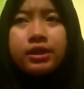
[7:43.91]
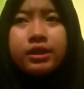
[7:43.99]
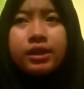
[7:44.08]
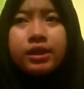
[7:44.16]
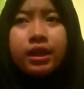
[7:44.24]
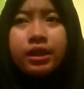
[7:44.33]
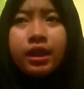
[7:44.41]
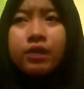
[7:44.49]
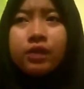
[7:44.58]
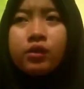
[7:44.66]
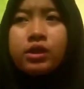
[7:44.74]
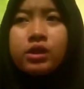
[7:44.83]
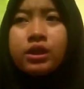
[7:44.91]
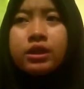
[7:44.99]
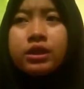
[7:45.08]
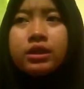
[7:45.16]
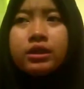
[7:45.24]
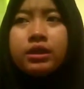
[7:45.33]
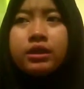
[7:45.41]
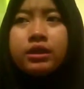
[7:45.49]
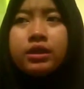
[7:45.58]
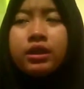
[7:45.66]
and then I was in